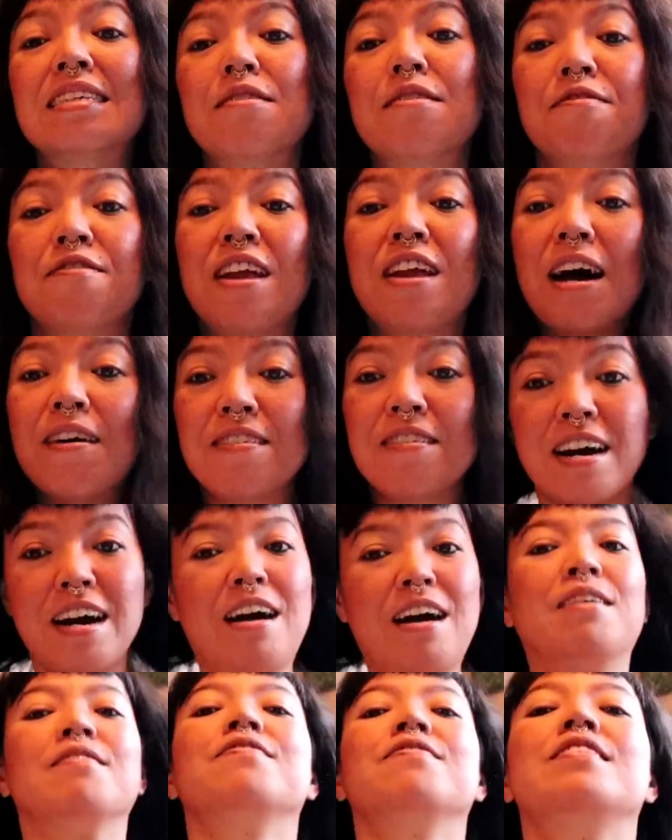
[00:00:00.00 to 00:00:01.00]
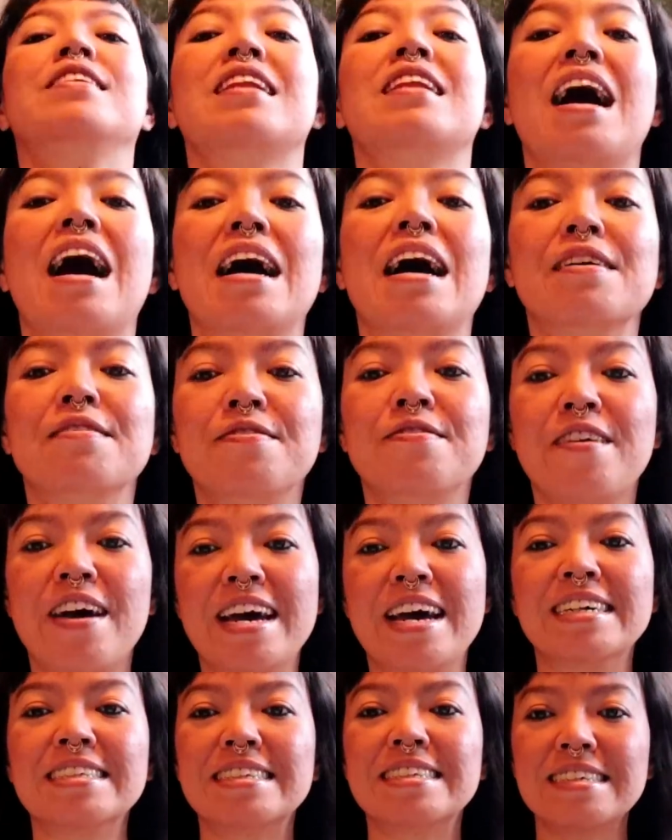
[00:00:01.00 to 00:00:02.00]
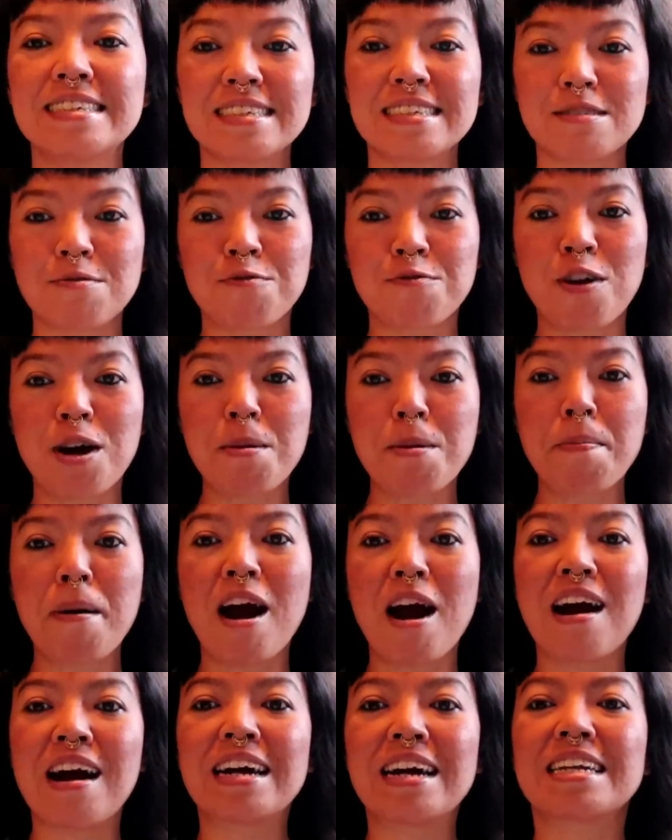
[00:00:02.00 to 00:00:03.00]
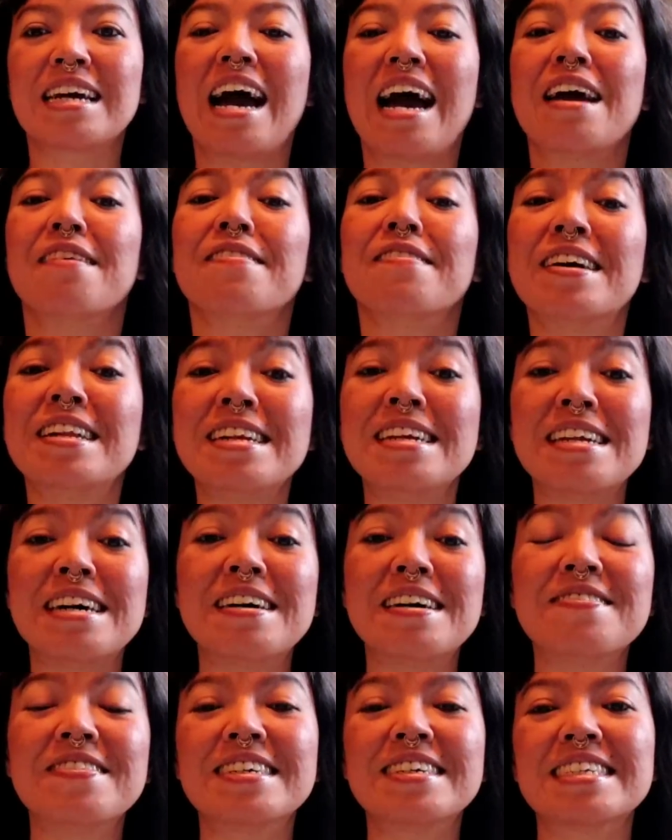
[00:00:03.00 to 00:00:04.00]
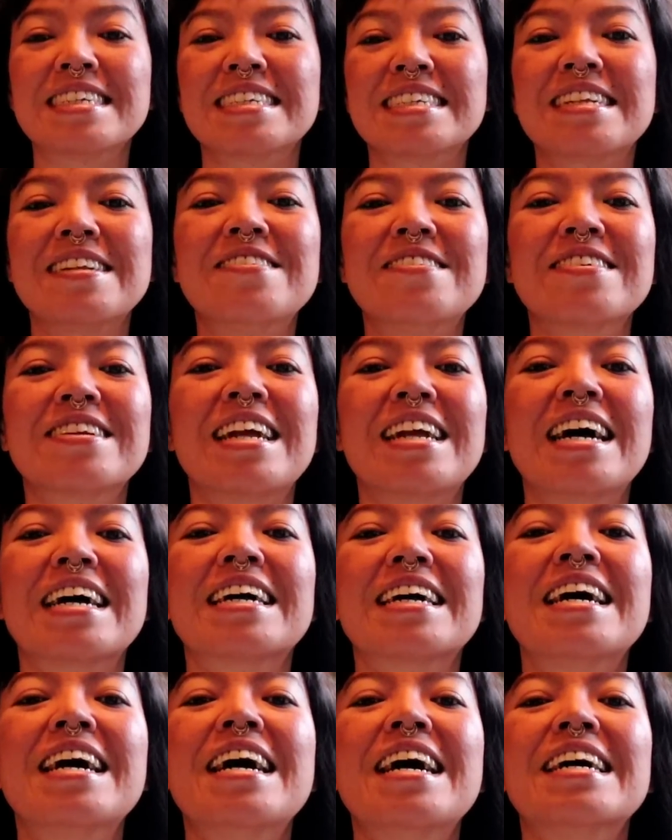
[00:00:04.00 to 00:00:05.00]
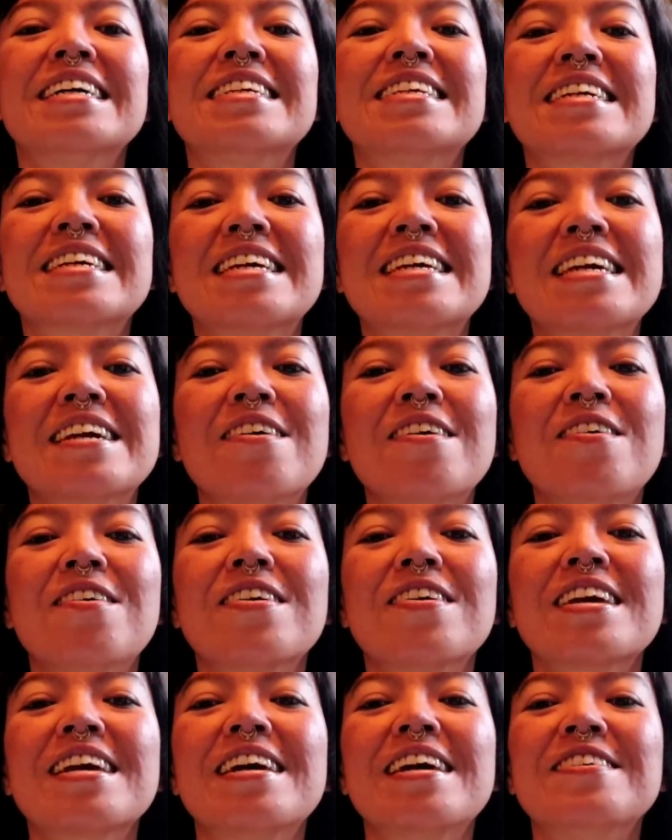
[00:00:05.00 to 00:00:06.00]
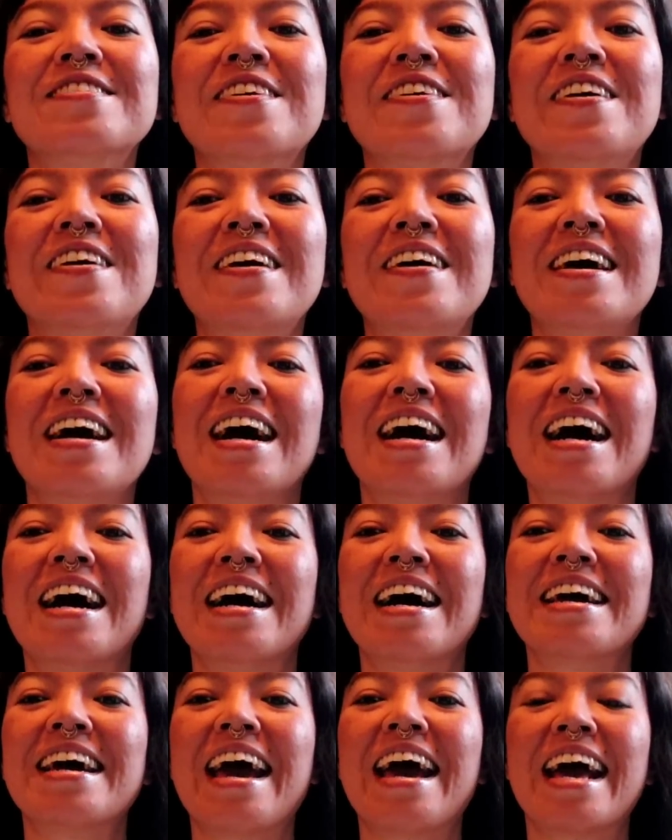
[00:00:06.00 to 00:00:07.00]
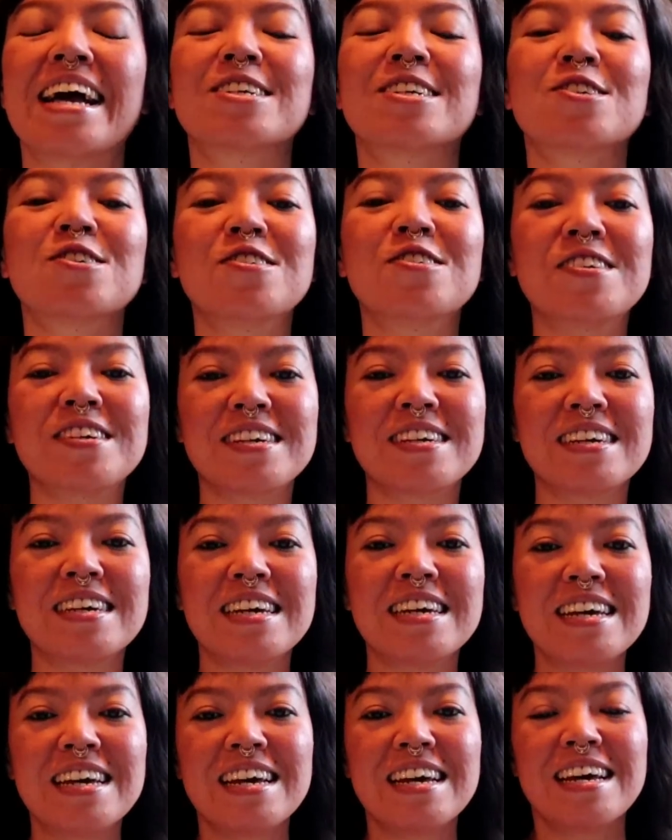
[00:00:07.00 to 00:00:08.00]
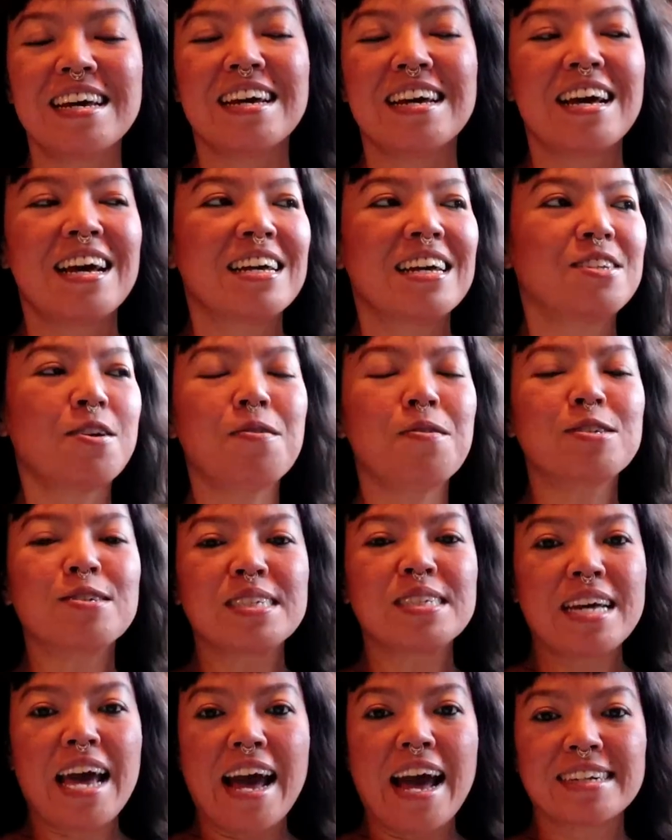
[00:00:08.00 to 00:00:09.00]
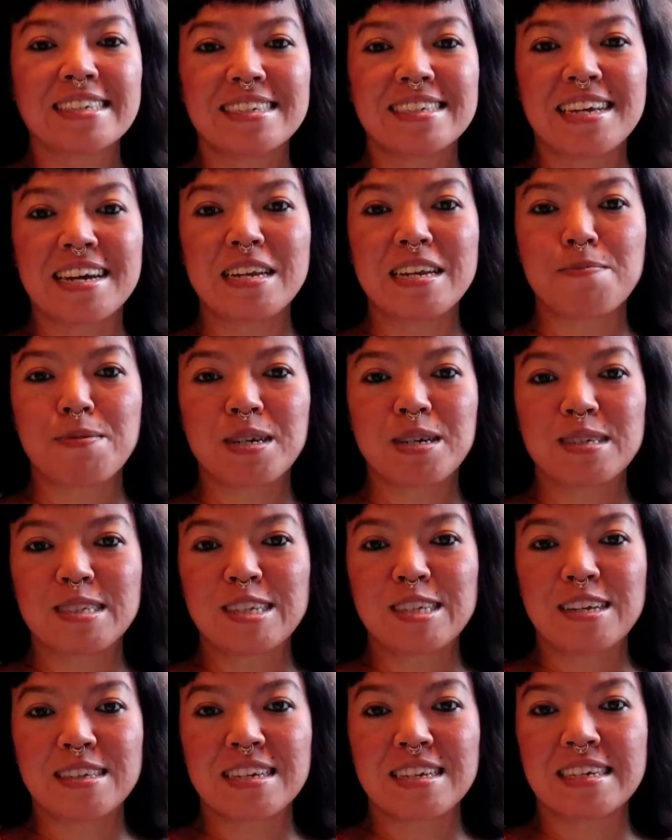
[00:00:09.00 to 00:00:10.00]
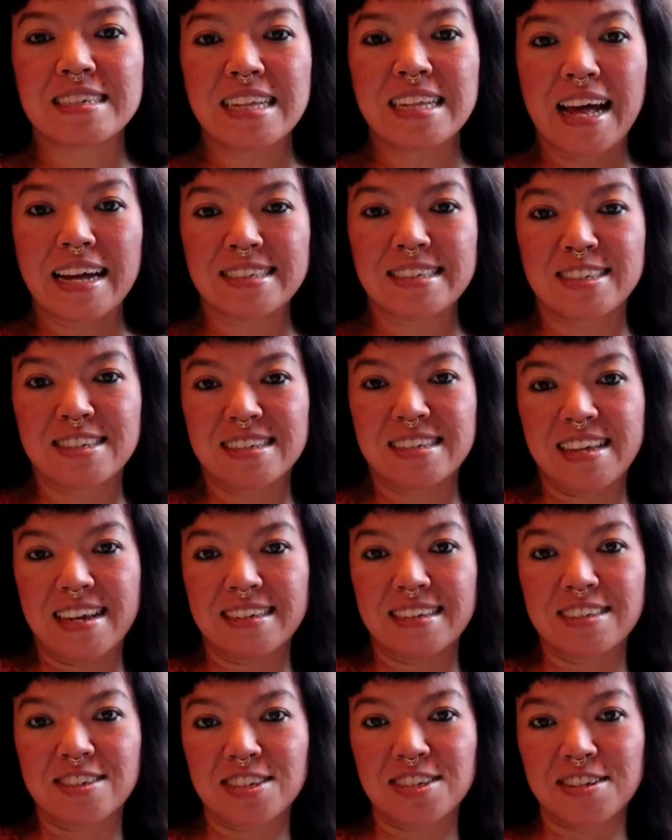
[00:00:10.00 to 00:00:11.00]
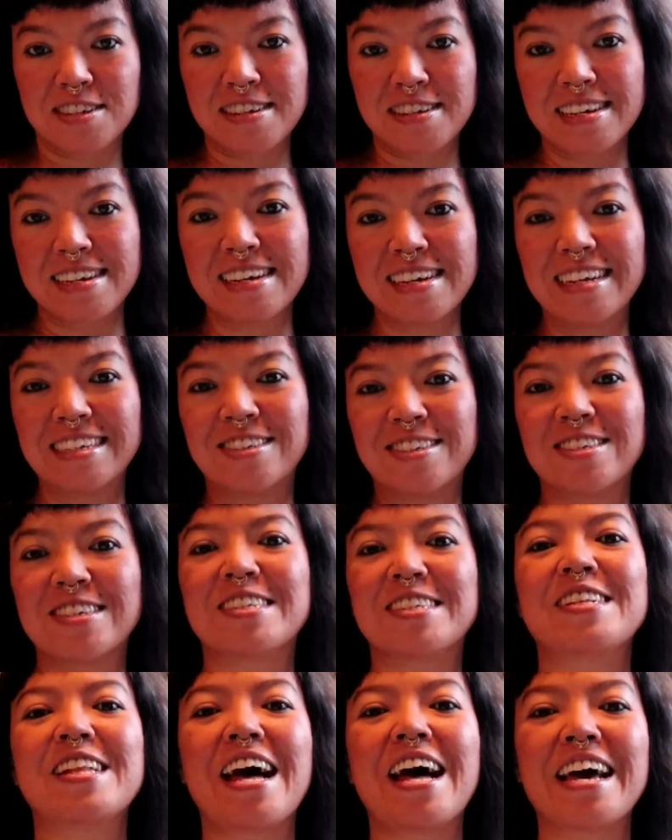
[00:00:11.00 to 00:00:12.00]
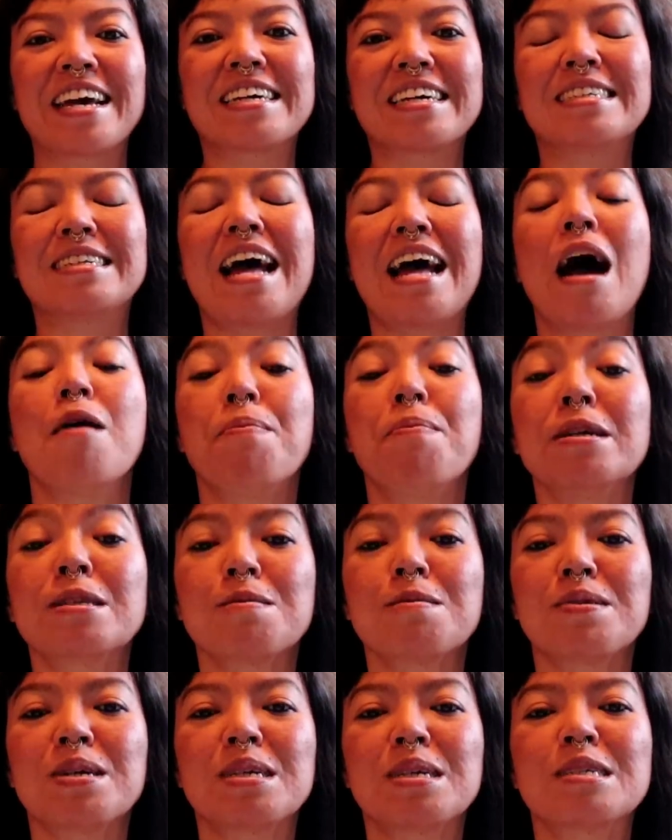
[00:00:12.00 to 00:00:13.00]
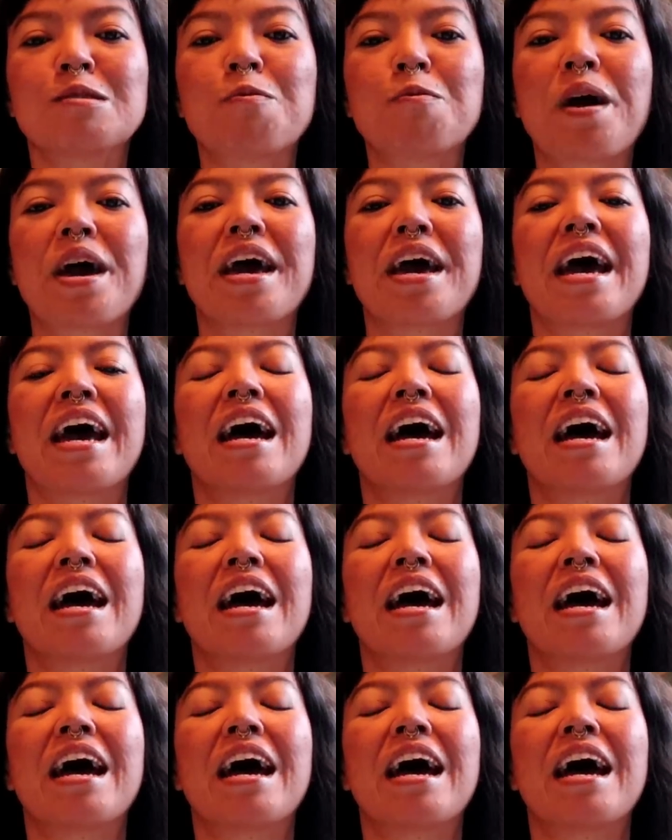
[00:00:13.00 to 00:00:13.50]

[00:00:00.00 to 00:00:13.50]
the flower of Llife vest. This is the front part. I really love it. It looks like the keyhole here. No, I actually don't want to say accidentally, because nothing is accidentally, it's just like it's happened to be this way.